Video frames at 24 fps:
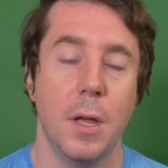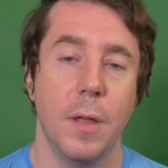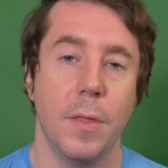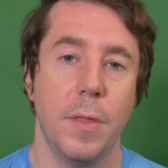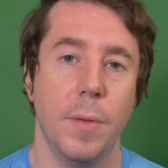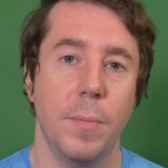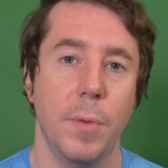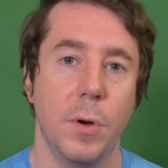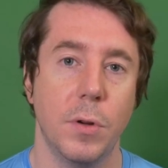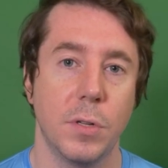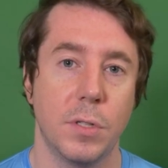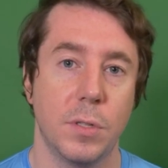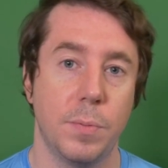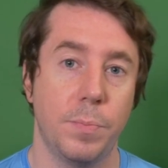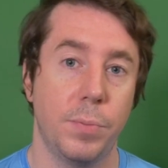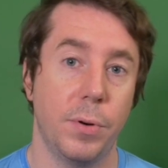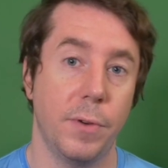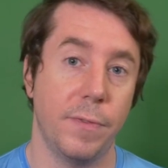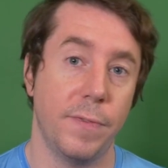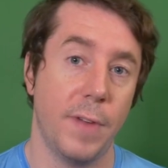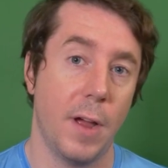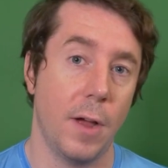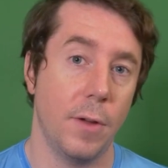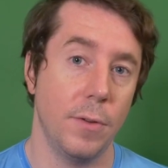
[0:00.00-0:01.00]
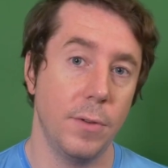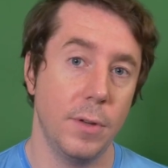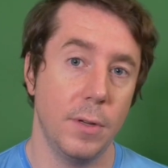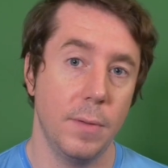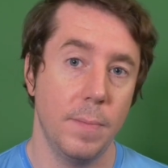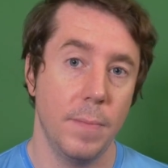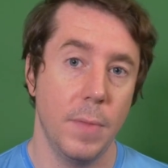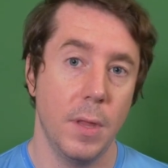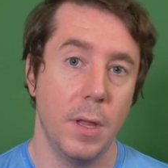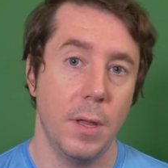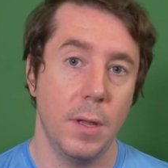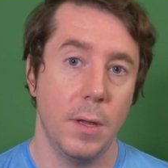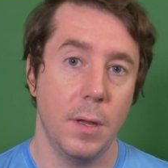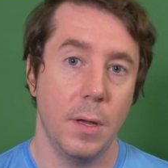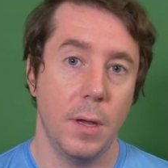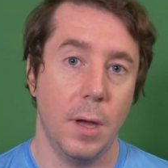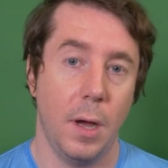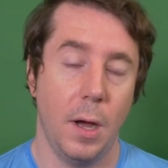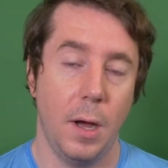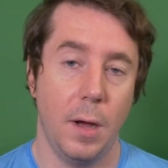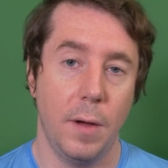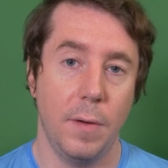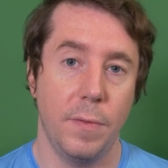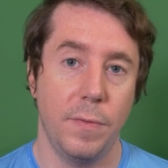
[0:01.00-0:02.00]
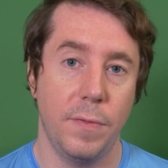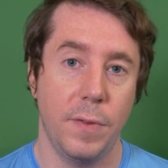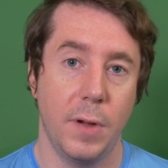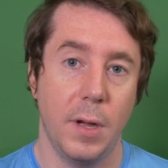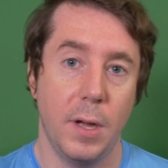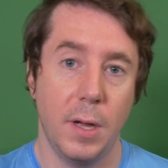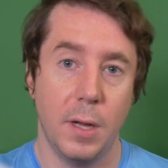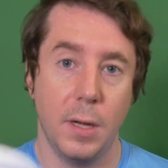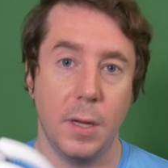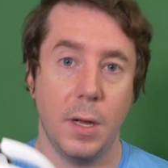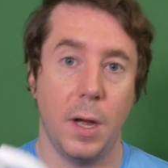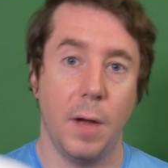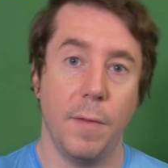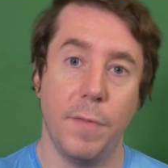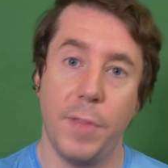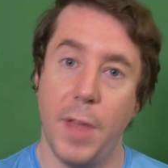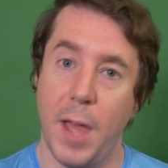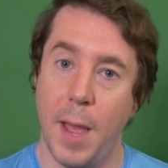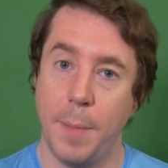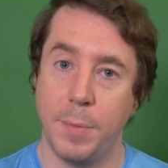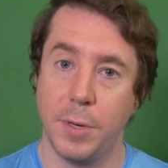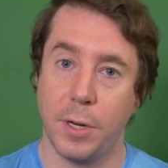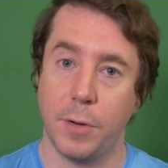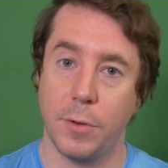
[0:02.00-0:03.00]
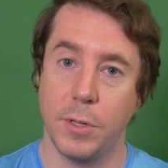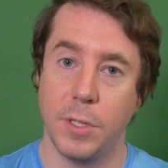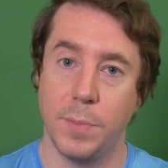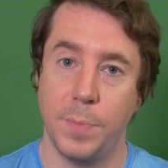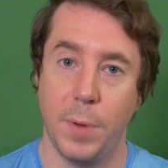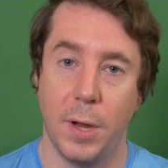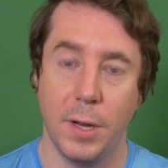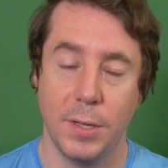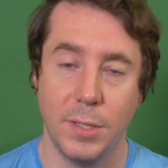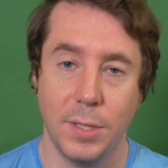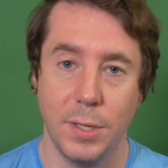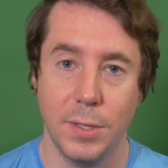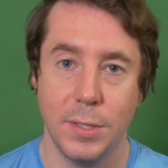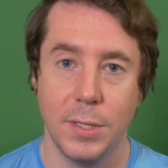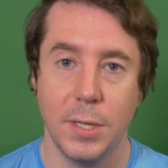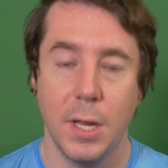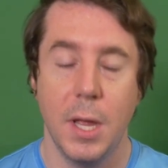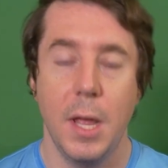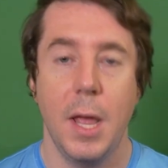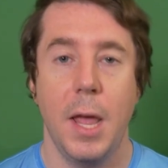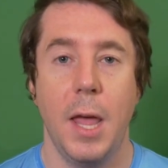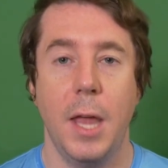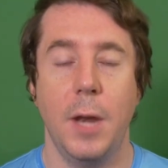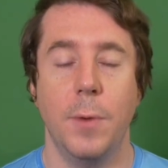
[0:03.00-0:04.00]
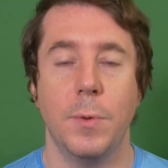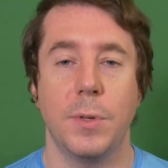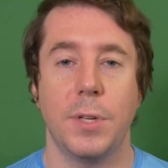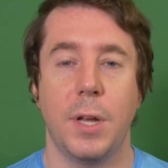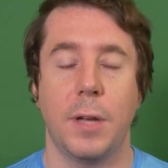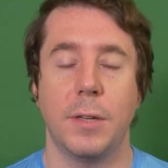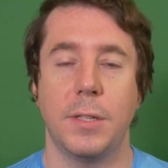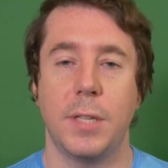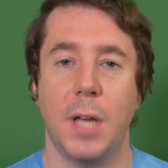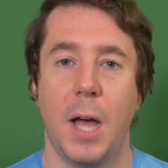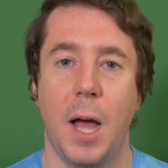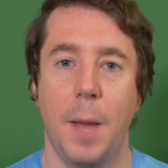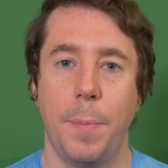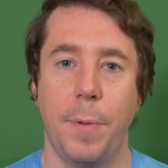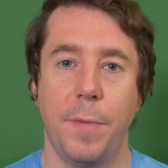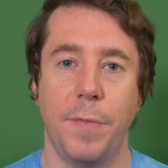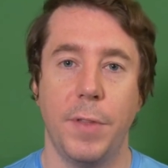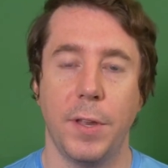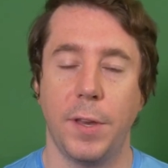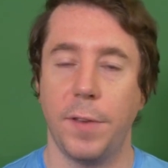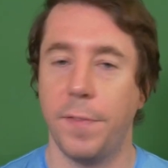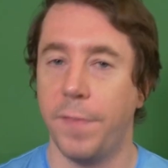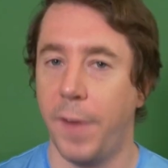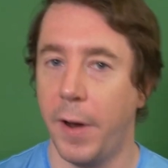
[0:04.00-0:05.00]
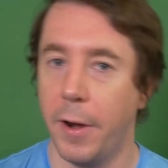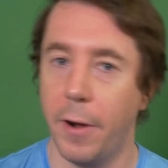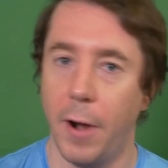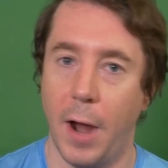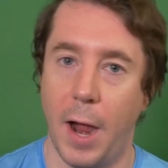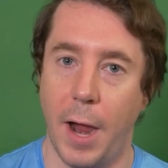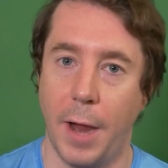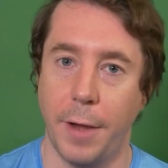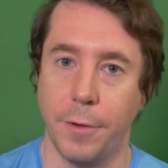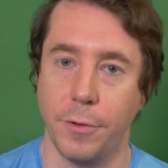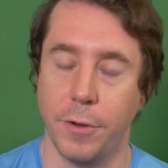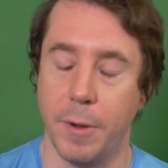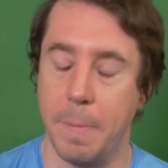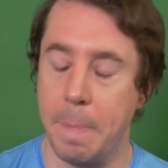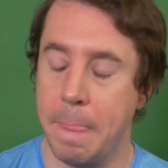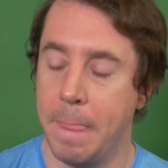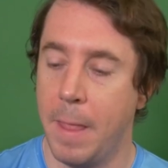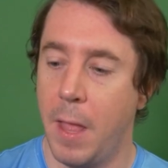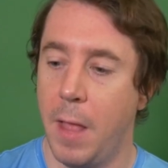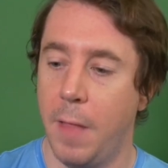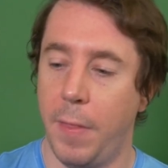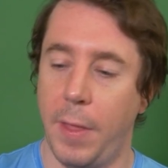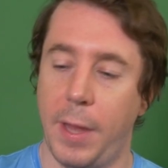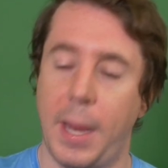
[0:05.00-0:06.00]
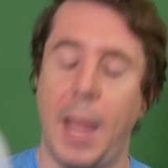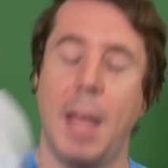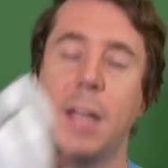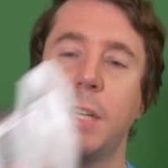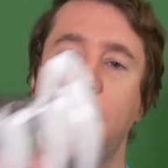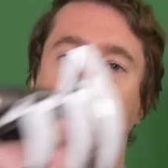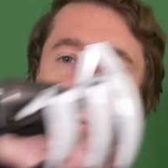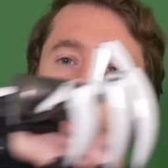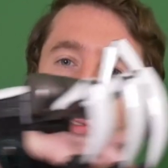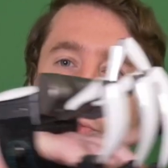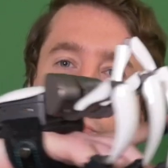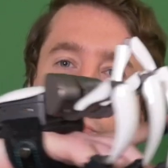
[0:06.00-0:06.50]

the most profound of, uh, of the haptic responses and it was on top of this fire hydrant. Like as I was